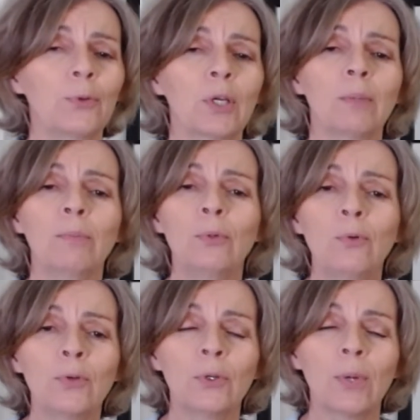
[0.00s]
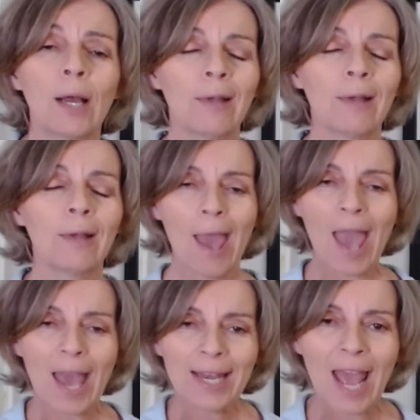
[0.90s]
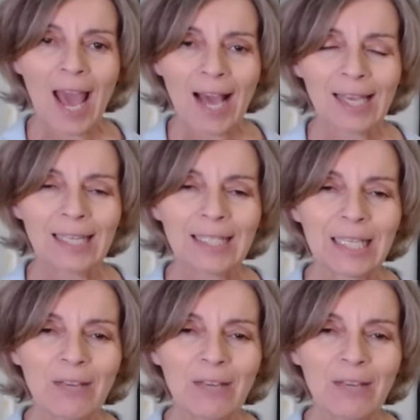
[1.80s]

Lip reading: you can move it around, and heck, it's